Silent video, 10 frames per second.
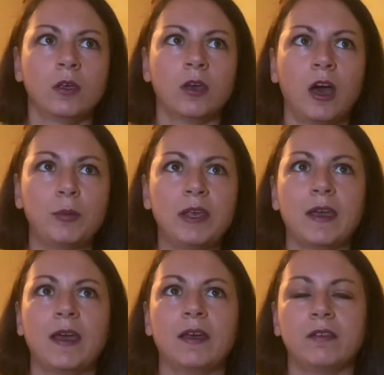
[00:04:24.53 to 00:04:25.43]

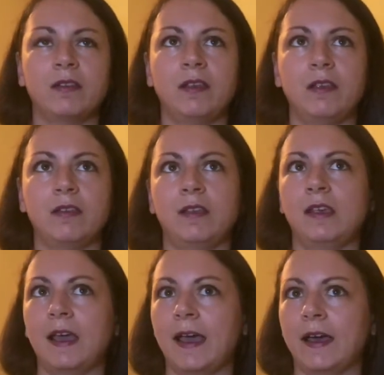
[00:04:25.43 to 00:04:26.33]
Copycat C
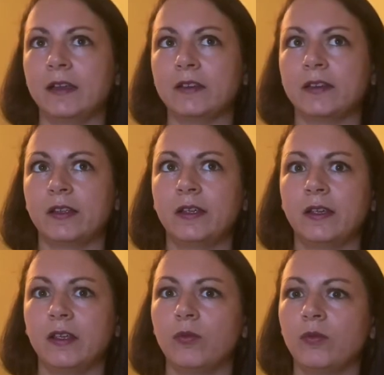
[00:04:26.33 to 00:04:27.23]
C hat.
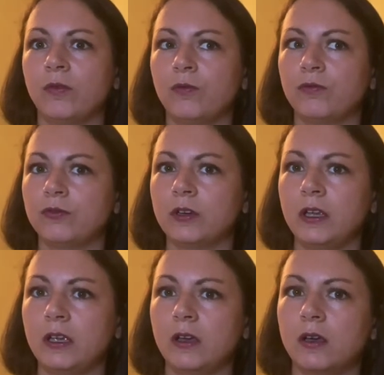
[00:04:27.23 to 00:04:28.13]
It was
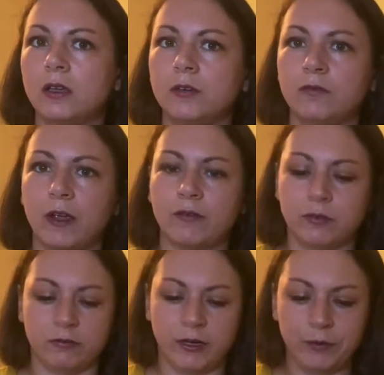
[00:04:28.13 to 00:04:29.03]
free on
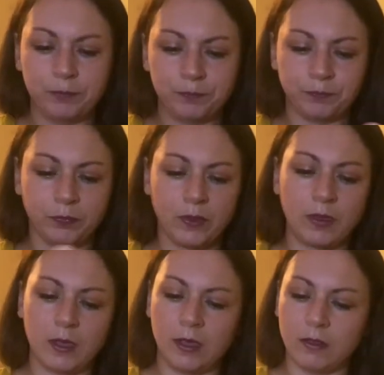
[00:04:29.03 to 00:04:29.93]
Ravelry,
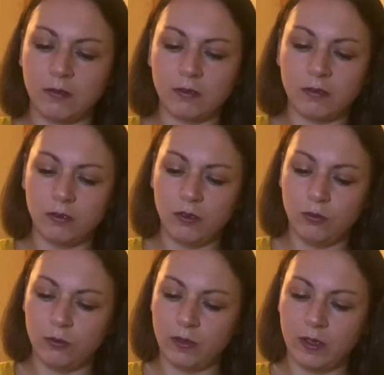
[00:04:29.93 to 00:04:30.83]
and this is
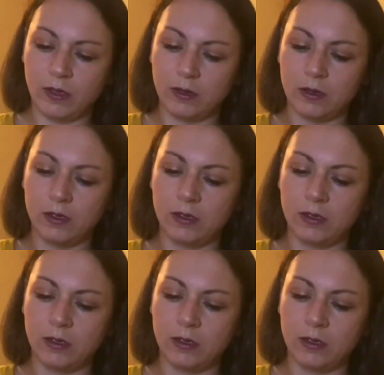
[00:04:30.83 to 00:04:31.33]
using